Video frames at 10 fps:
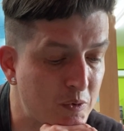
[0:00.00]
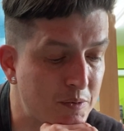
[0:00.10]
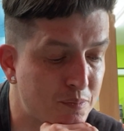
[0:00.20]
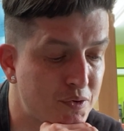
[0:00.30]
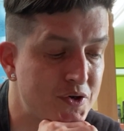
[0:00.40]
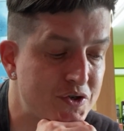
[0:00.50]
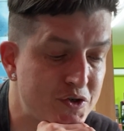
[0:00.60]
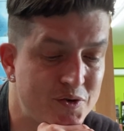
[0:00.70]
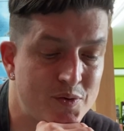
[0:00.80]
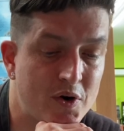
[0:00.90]
when pushed
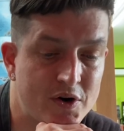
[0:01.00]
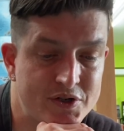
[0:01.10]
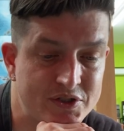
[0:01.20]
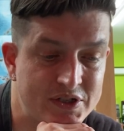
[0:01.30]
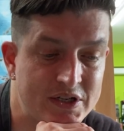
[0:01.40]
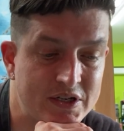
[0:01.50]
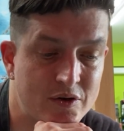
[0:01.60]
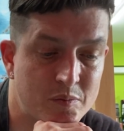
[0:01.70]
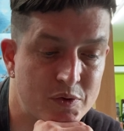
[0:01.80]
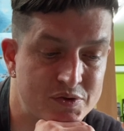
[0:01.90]
too harshly, can
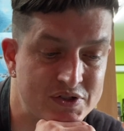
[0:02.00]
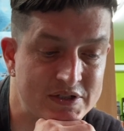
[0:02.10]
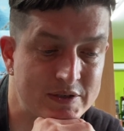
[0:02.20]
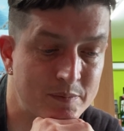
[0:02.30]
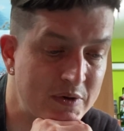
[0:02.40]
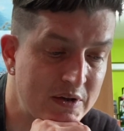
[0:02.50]
almost seem